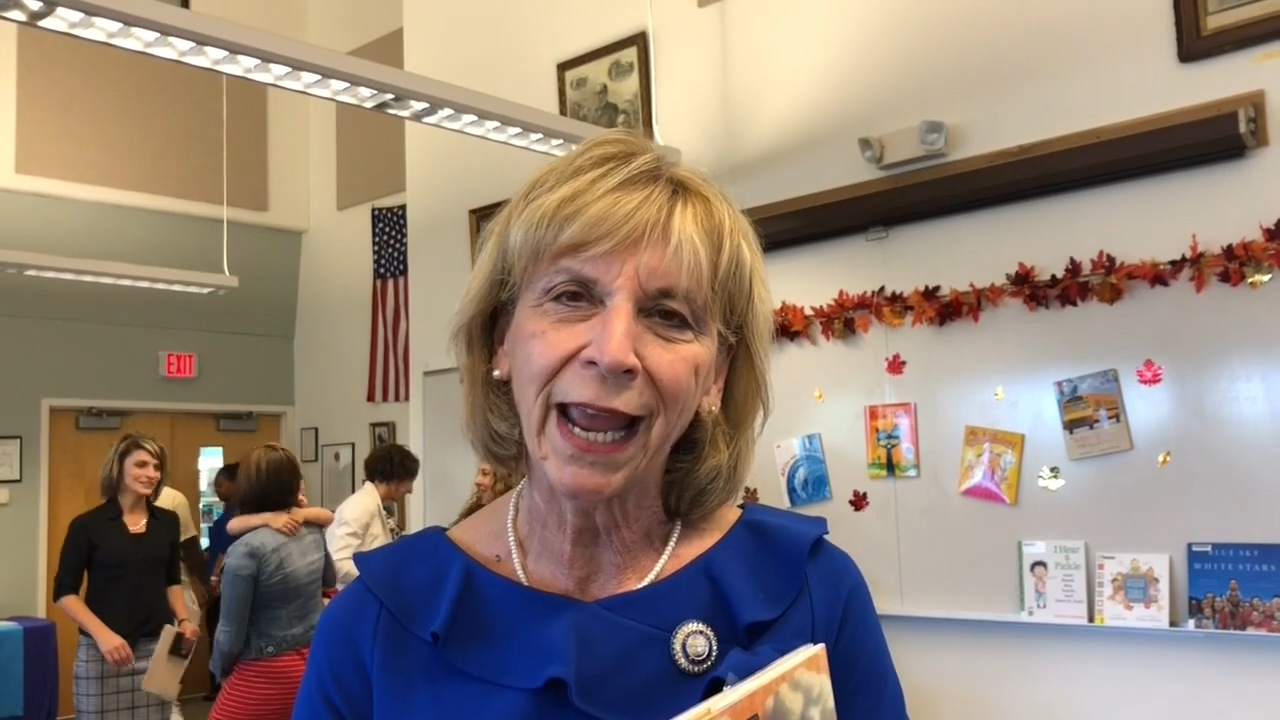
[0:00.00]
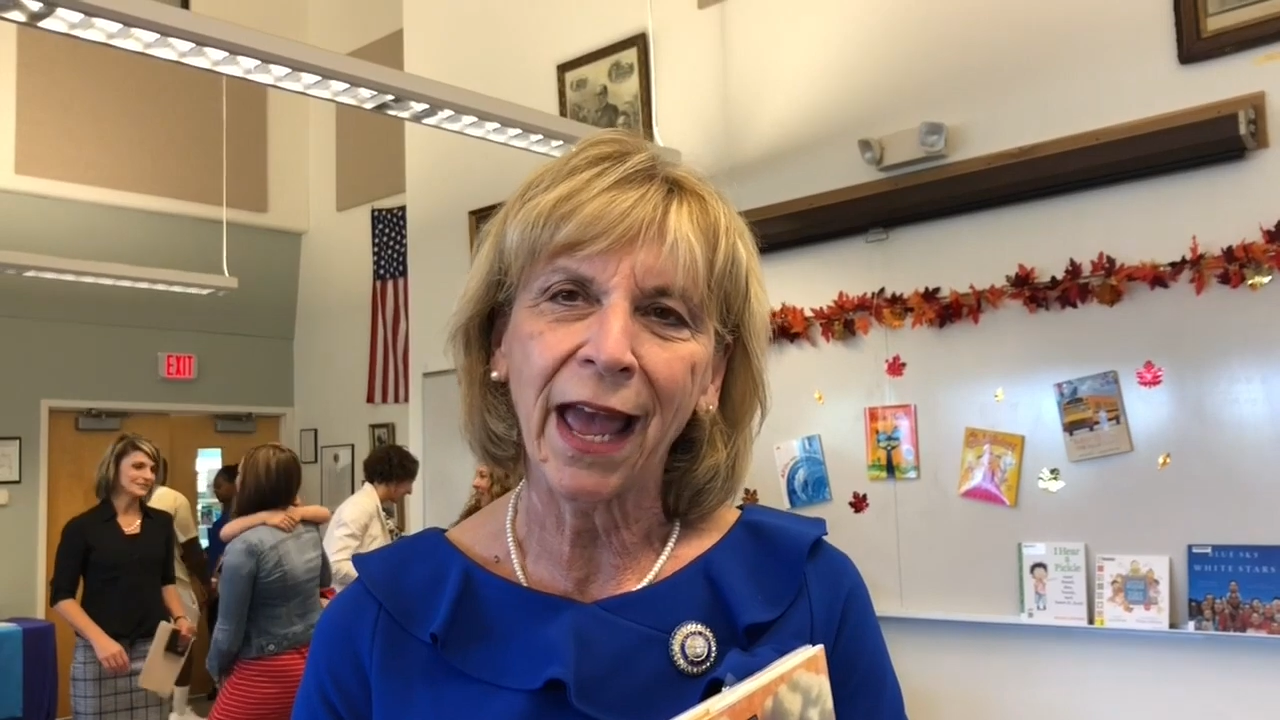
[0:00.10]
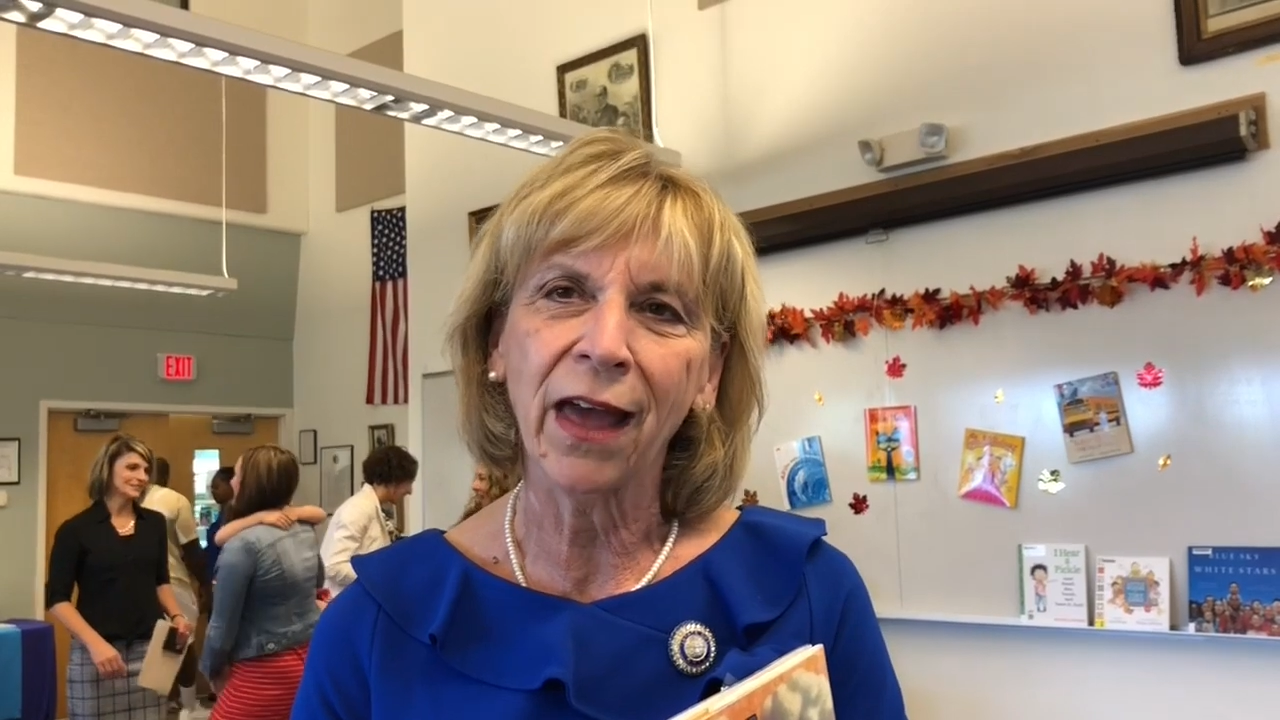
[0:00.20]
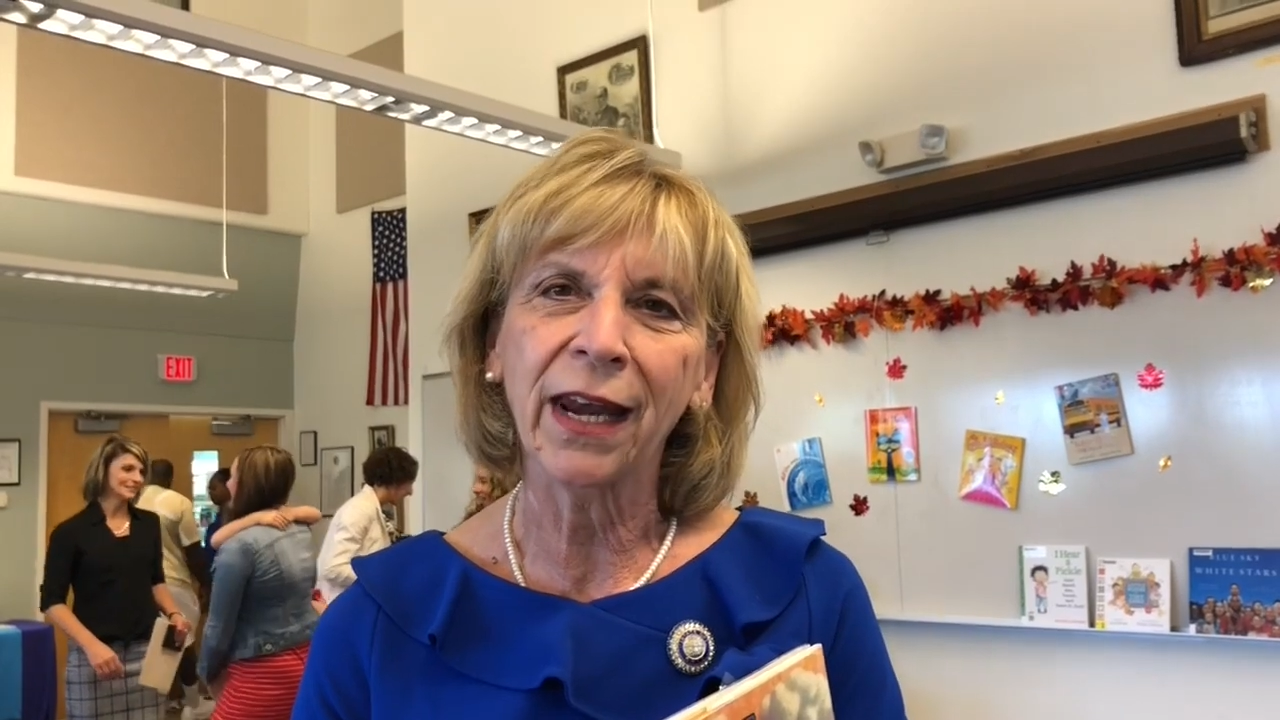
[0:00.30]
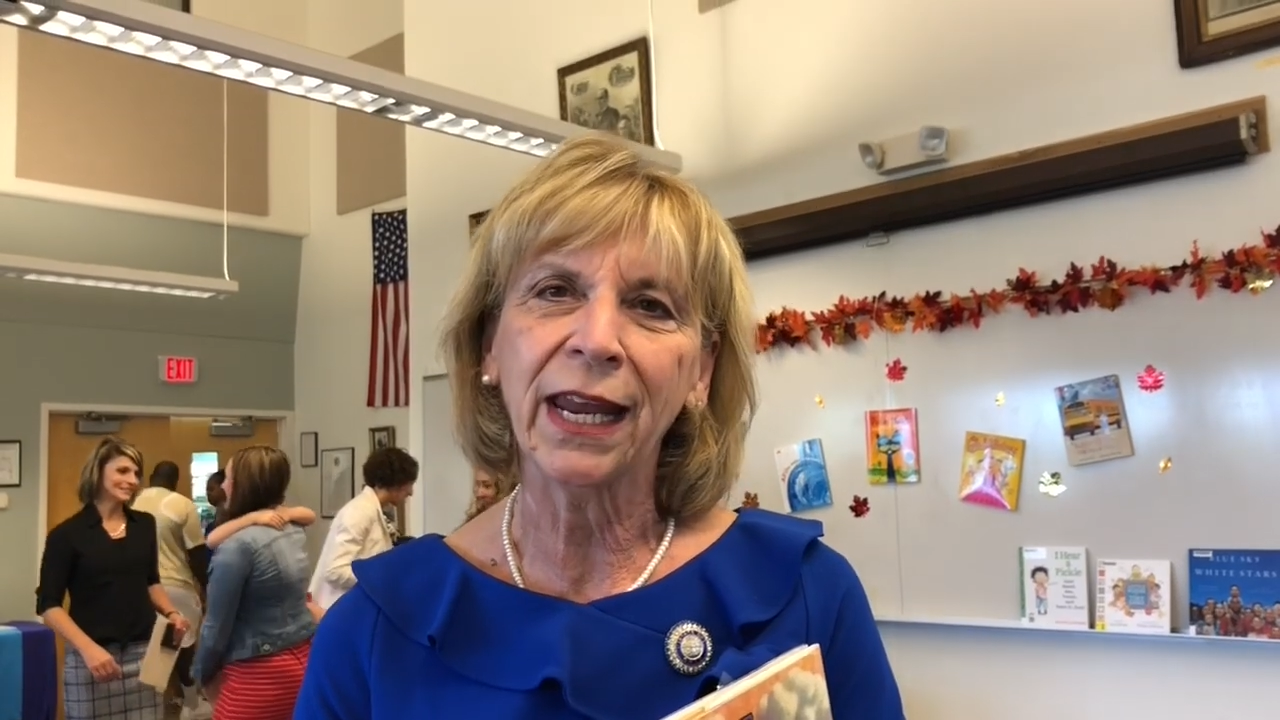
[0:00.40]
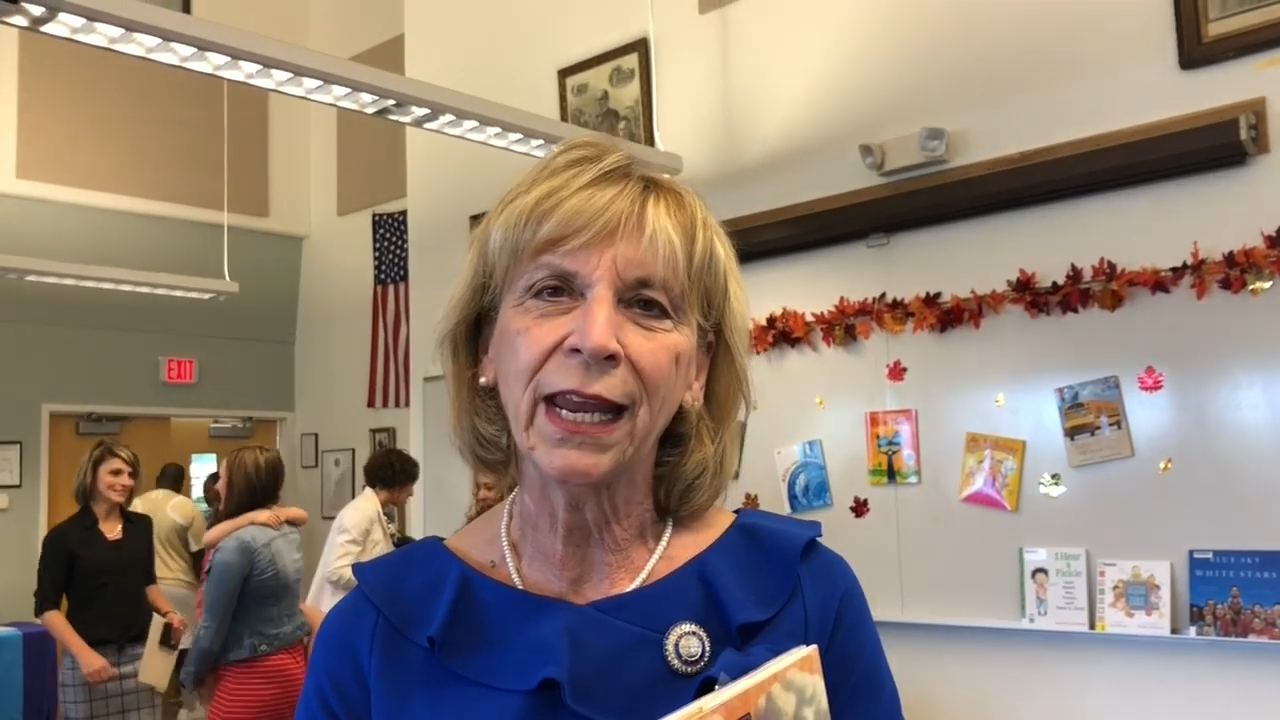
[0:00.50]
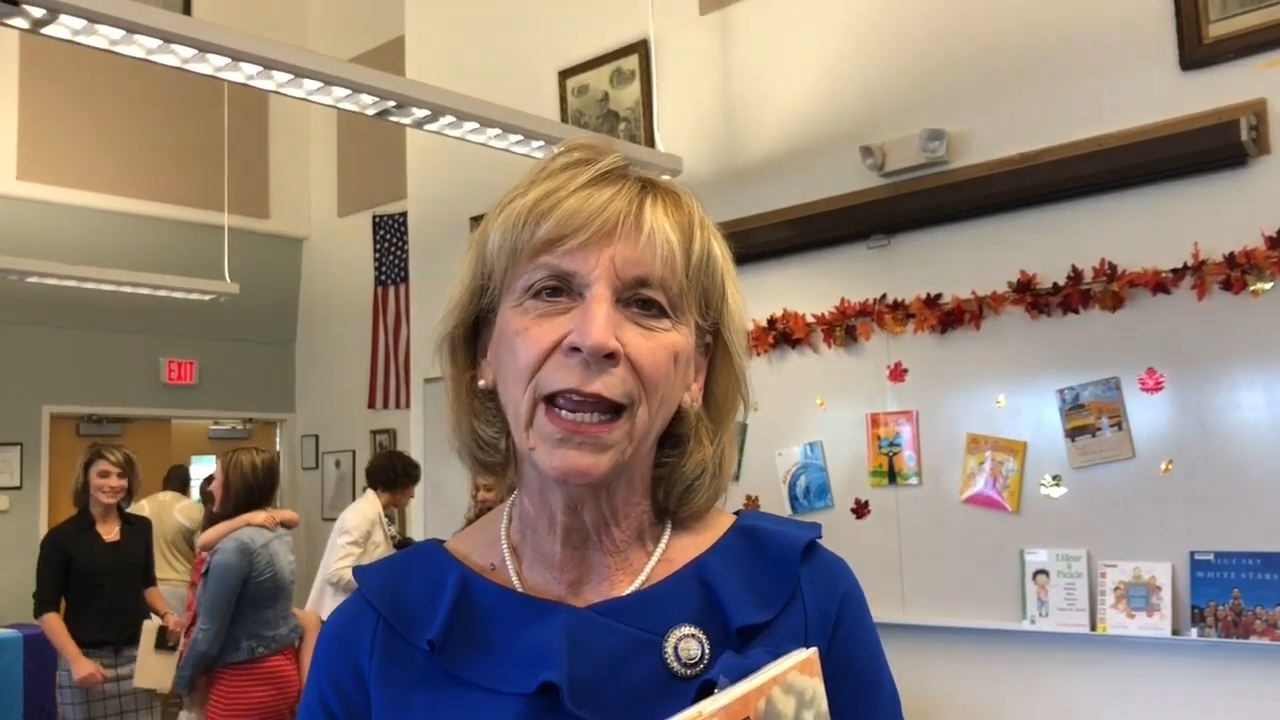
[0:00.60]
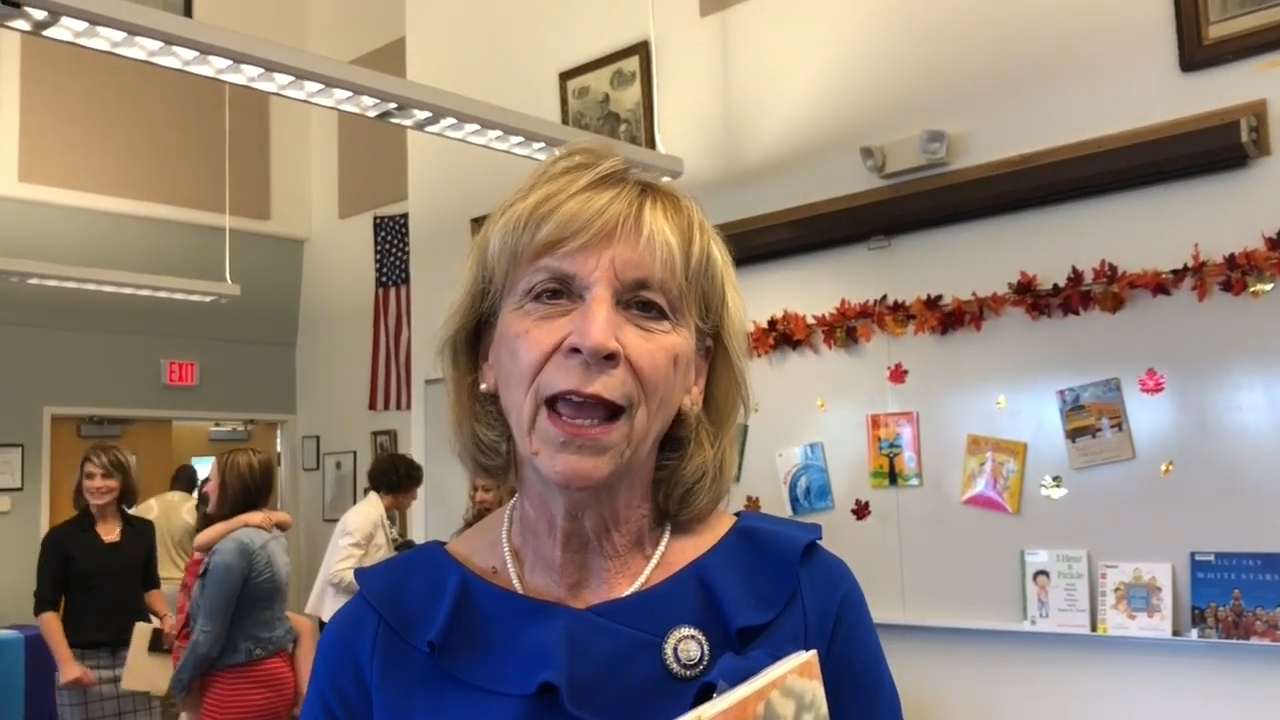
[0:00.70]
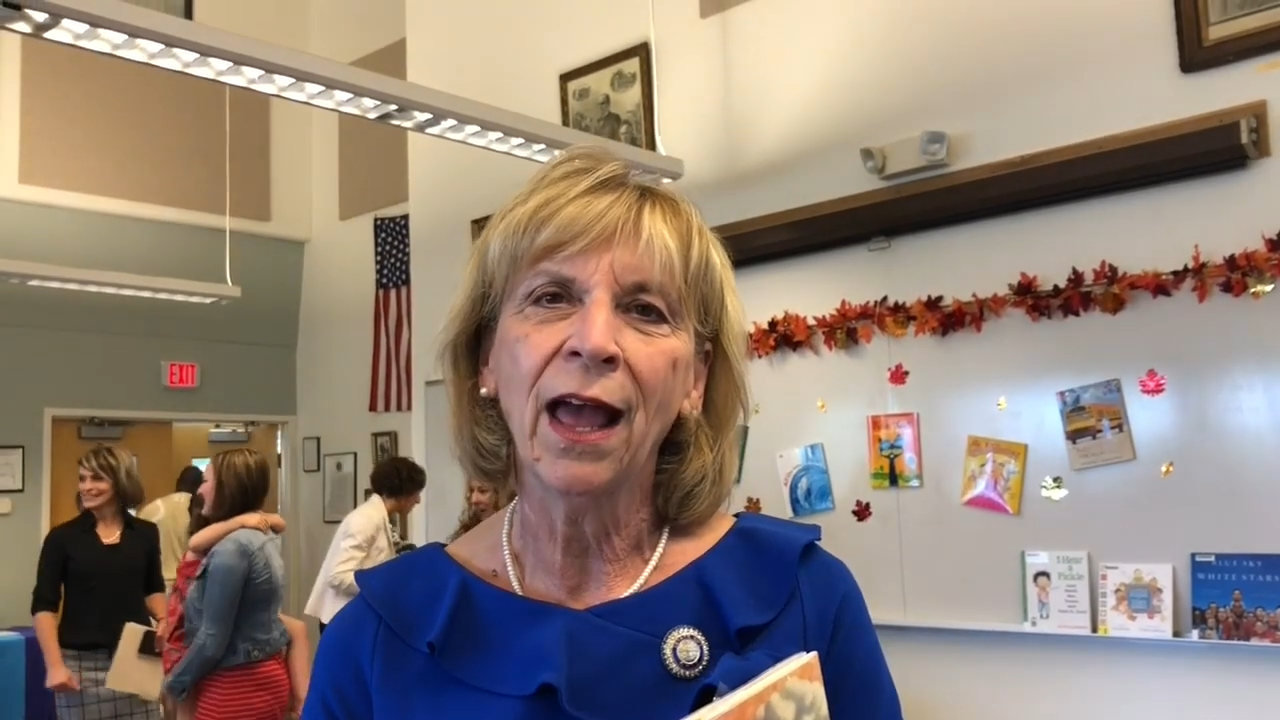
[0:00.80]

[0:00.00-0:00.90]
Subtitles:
County,